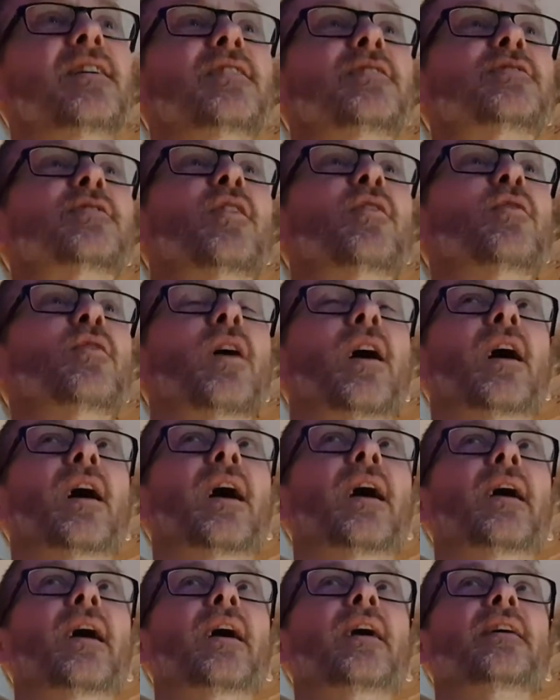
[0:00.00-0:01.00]
So
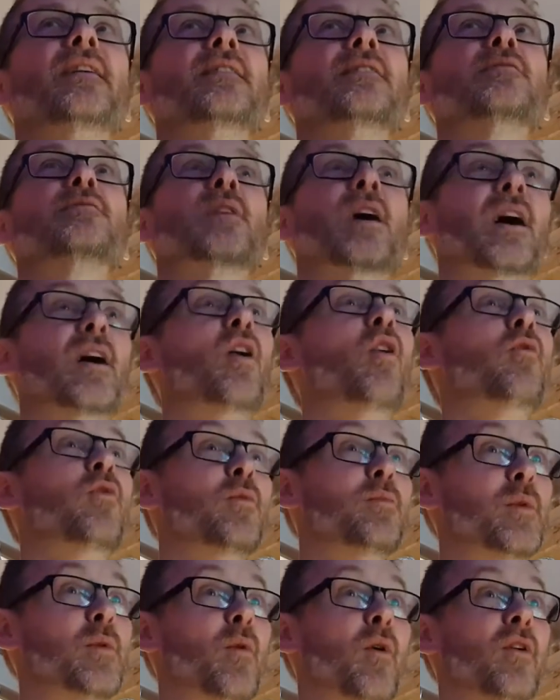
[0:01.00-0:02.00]
this guy
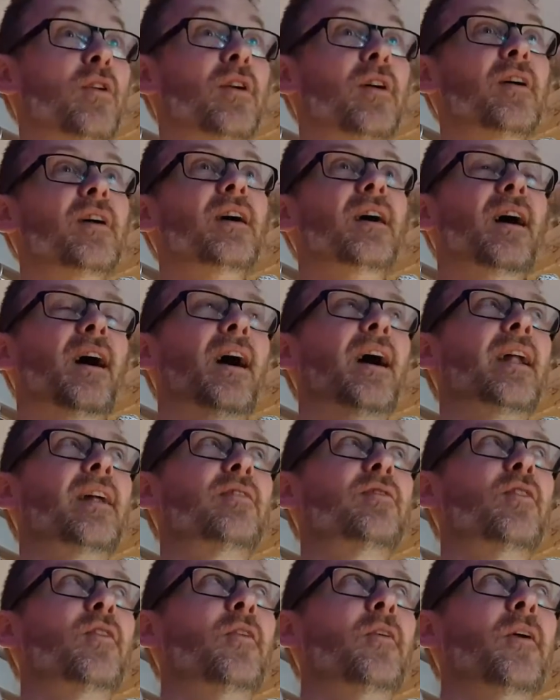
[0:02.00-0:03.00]
offered me one, and I
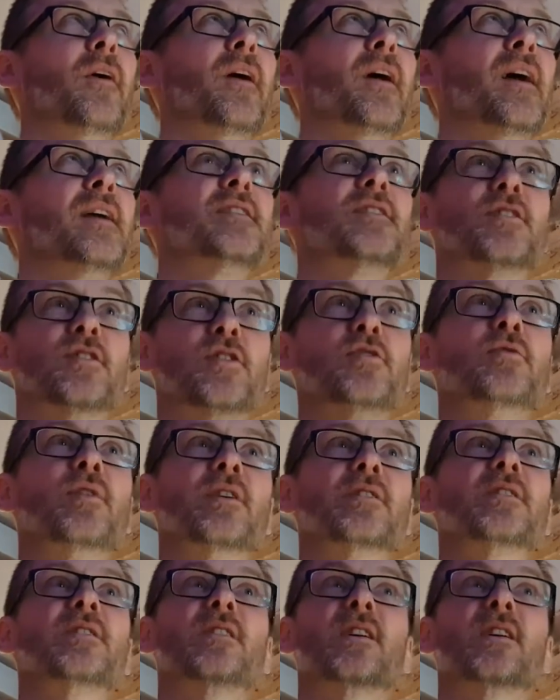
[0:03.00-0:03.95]
thought, it's too nice.